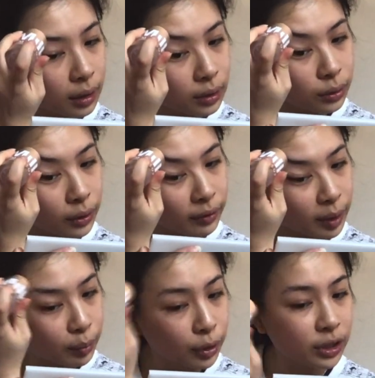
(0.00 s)
Sort of like
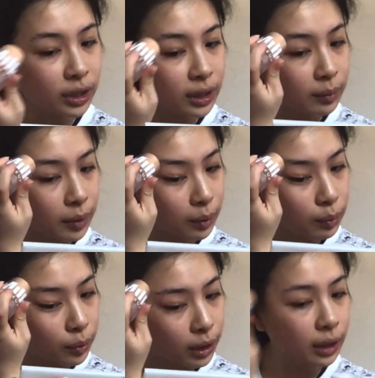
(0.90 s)
pushing them
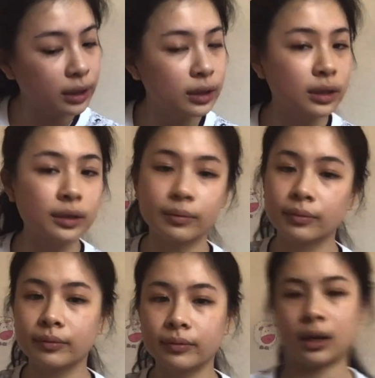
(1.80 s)
upwards.
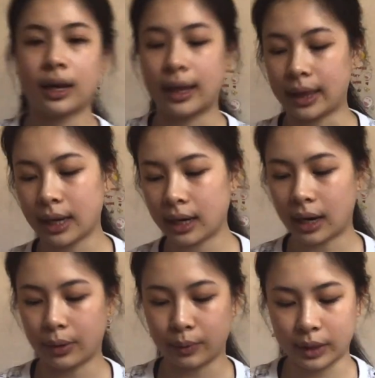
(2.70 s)
Then
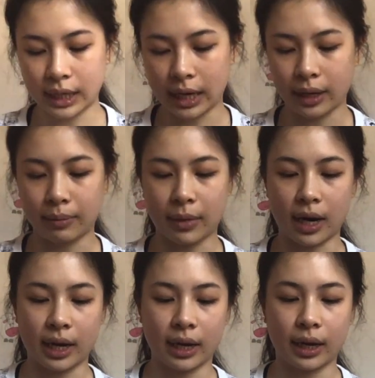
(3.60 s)
I will take
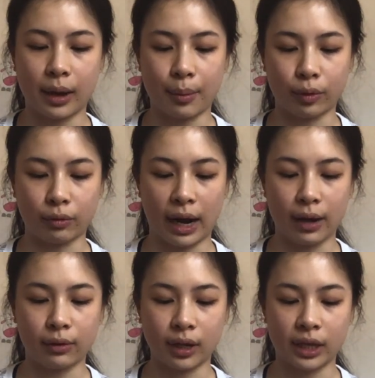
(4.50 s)
my Brow
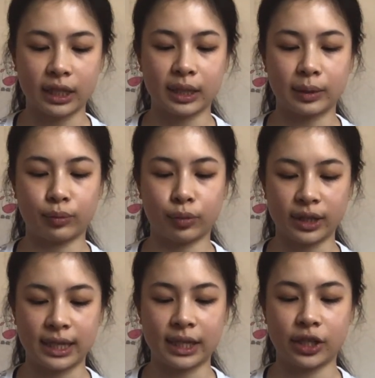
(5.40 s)
Luxe
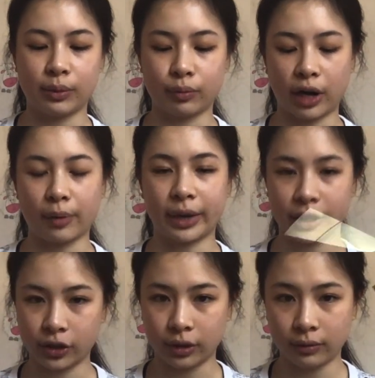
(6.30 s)
Precision Brow
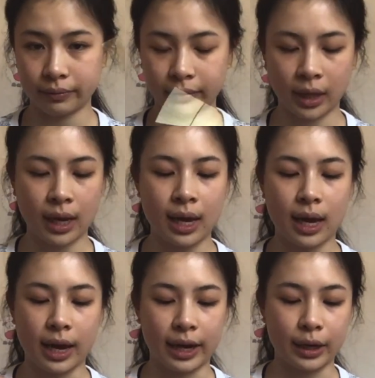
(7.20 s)
Pencil.
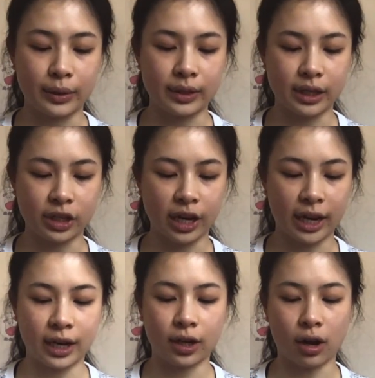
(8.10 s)
I use the
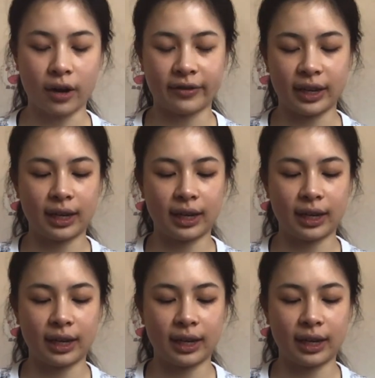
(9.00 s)
shade Coffee.